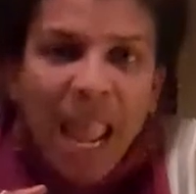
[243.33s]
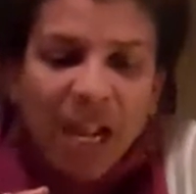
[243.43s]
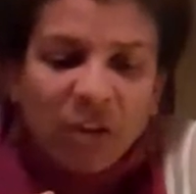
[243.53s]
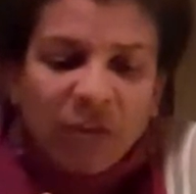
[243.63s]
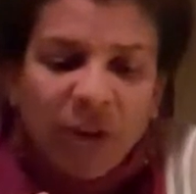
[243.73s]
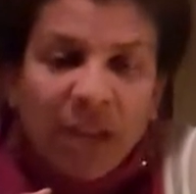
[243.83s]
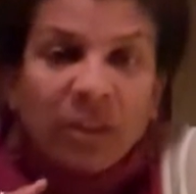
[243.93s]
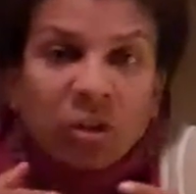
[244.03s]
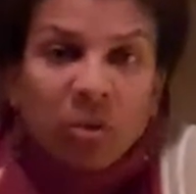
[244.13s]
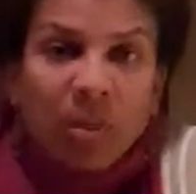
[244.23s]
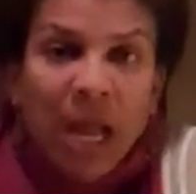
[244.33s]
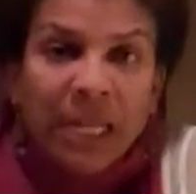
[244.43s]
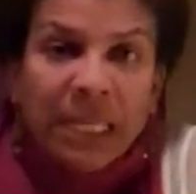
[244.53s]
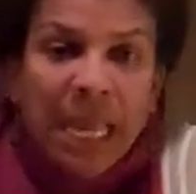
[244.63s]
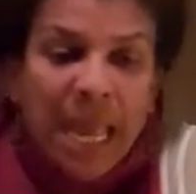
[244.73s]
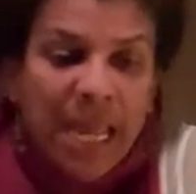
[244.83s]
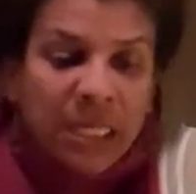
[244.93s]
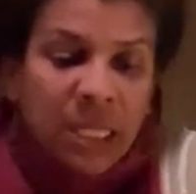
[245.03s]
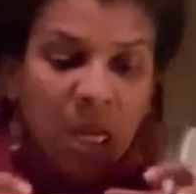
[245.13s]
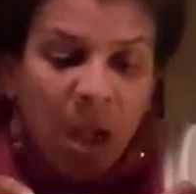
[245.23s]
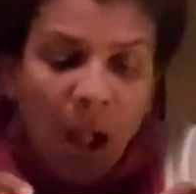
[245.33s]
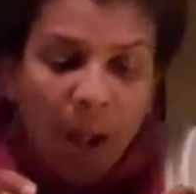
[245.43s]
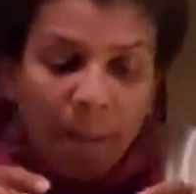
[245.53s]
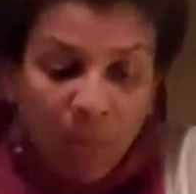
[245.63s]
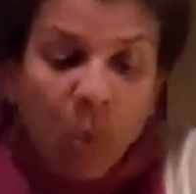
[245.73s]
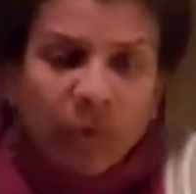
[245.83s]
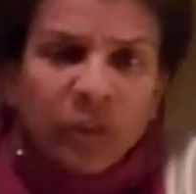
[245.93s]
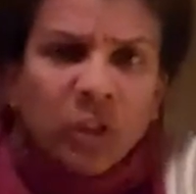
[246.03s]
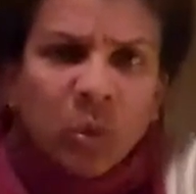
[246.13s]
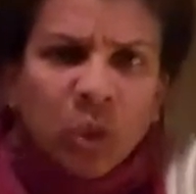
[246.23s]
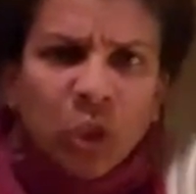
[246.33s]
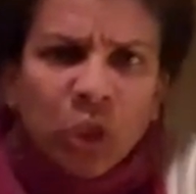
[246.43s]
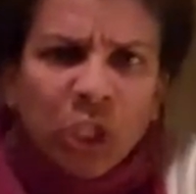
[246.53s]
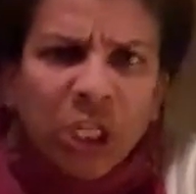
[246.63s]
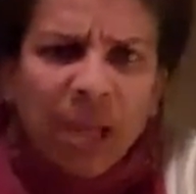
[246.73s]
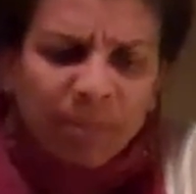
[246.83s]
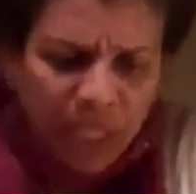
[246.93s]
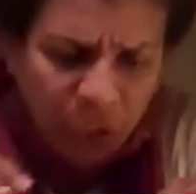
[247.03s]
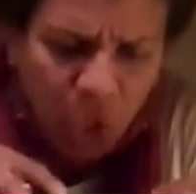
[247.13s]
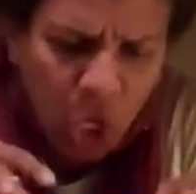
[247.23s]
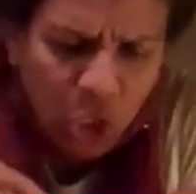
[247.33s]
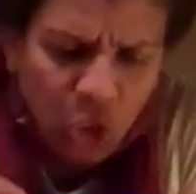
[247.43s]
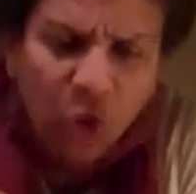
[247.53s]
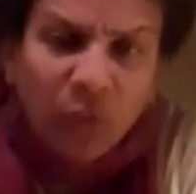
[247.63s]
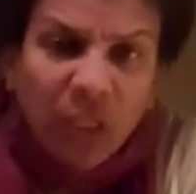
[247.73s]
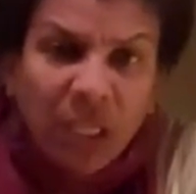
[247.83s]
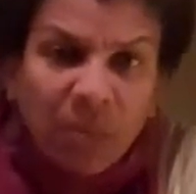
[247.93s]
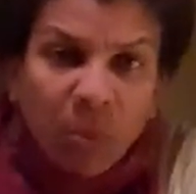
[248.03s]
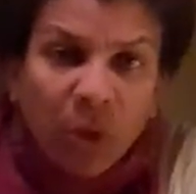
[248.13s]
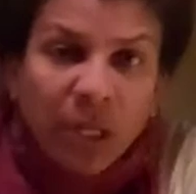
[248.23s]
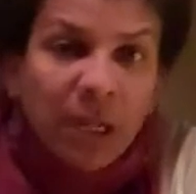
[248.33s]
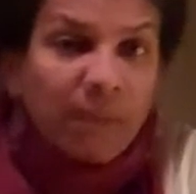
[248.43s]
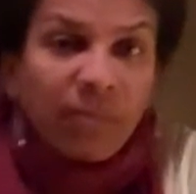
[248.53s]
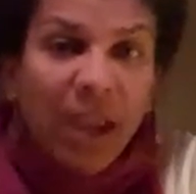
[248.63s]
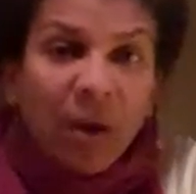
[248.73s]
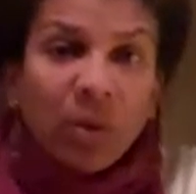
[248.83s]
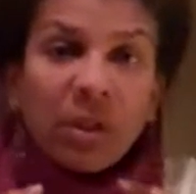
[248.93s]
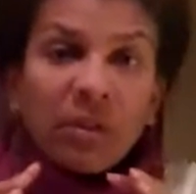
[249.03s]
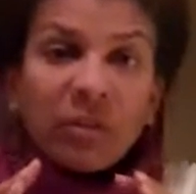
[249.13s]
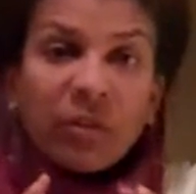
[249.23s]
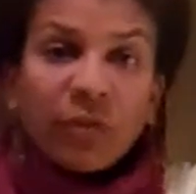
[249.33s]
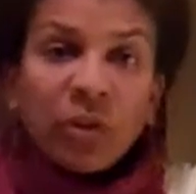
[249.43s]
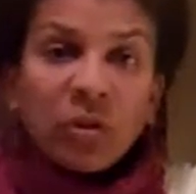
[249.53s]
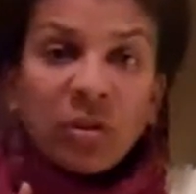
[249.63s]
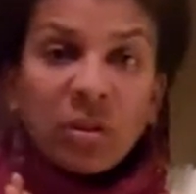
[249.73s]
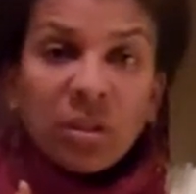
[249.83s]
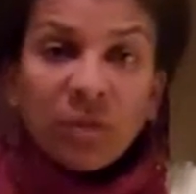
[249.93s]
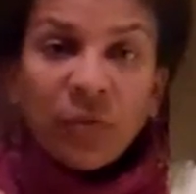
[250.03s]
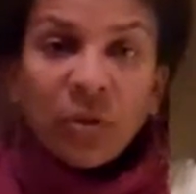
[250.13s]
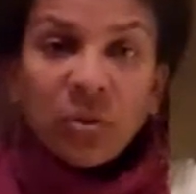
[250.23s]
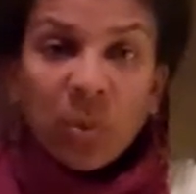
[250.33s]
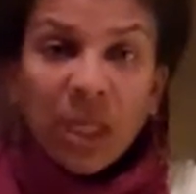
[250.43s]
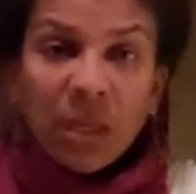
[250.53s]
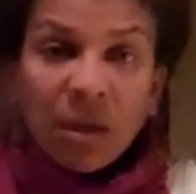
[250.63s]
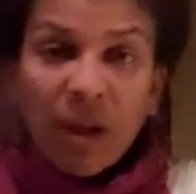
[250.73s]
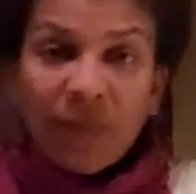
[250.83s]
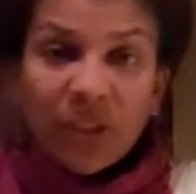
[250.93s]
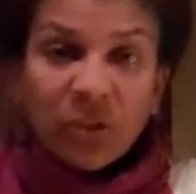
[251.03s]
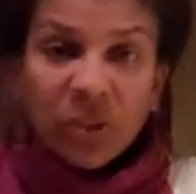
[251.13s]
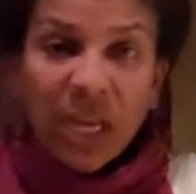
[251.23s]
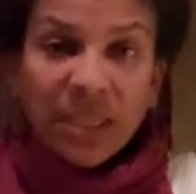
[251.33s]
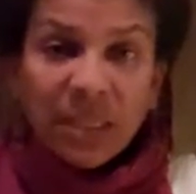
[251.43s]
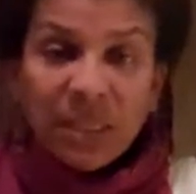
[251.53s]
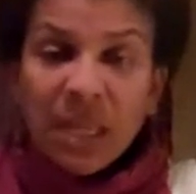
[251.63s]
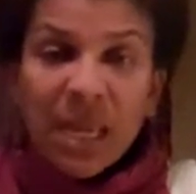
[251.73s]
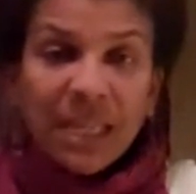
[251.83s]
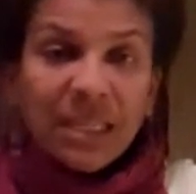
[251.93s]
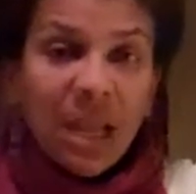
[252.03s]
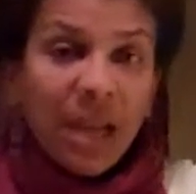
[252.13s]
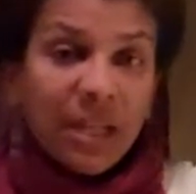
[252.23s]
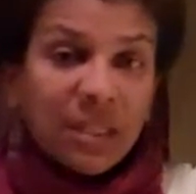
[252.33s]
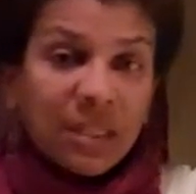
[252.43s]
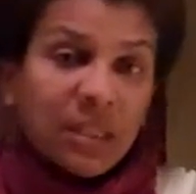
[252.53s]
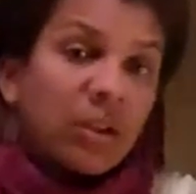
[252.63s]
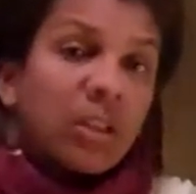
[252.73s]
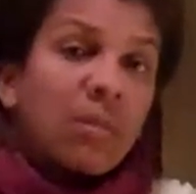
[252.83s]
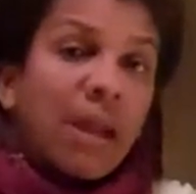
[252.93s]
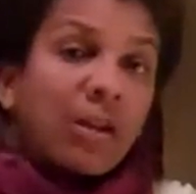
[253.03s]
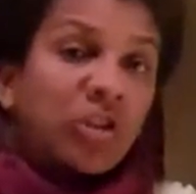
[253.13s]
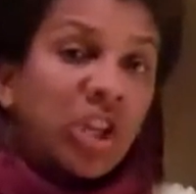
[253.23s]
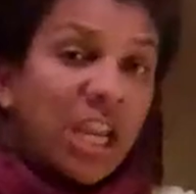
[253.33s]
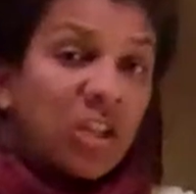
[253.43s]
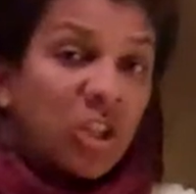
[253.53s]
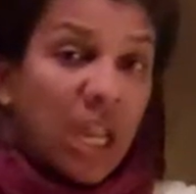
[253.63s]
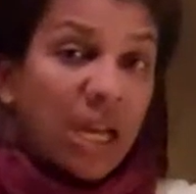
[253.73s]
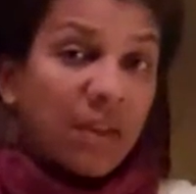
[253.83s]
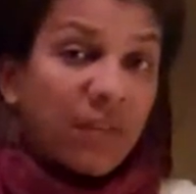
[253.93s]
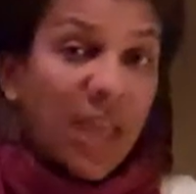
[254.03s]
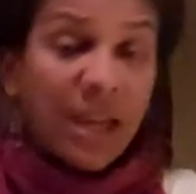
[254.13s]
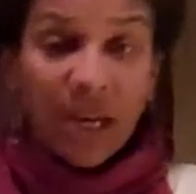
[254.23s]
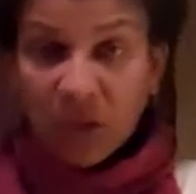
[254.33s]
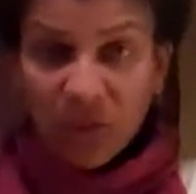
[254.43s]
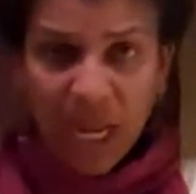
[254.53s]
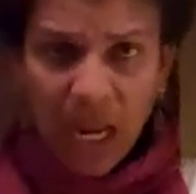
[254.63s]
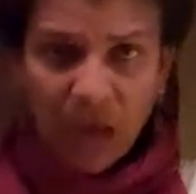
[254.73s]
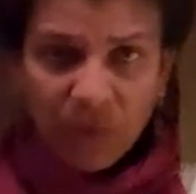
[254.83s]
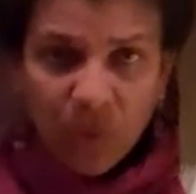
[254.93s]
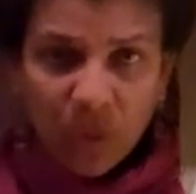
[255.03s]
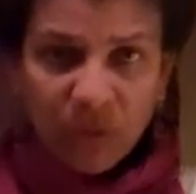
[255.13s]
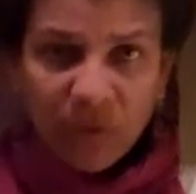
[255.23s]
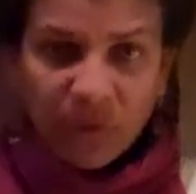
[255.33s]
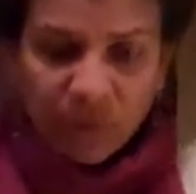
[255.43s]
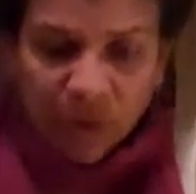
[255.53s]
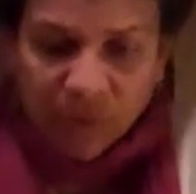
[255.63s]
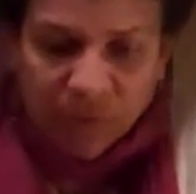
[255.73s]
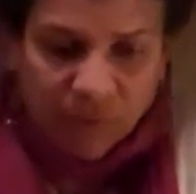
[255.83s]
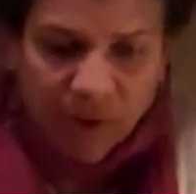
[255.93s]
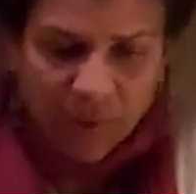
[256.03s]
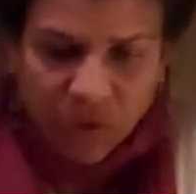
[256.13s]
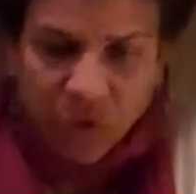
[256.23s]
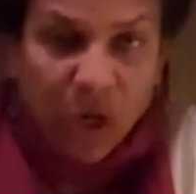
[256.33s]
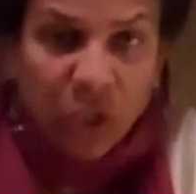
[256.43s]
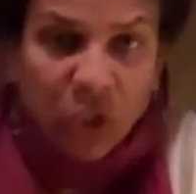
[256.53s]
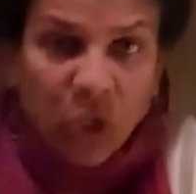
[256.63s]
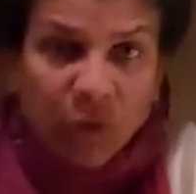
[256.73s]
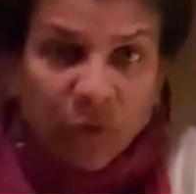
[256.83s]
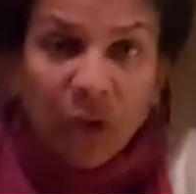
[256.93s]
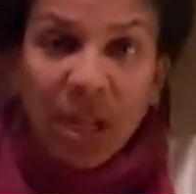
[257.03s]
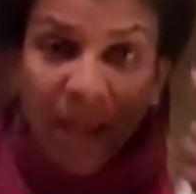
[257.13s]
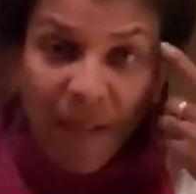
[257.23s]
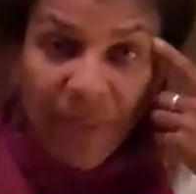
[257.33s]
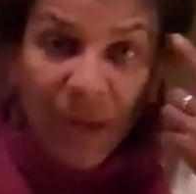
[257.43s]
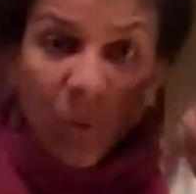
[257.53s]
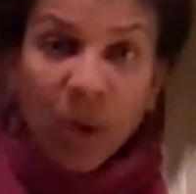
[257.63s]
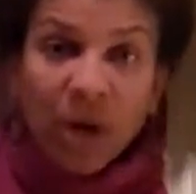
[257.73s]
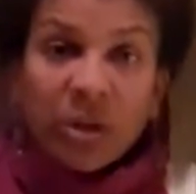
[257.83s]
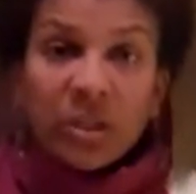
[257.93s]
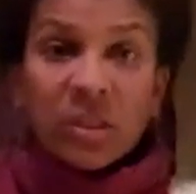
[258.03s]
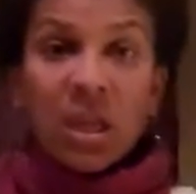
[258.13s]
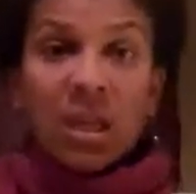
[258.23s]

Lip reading: and you find that your body has morphed into a certain shape, like you're hunched over the keyboard. Now, this first week of exercises is not necessarily about changing any of that. Now you can, of course, feel free if you find that you're hunched over and that awareness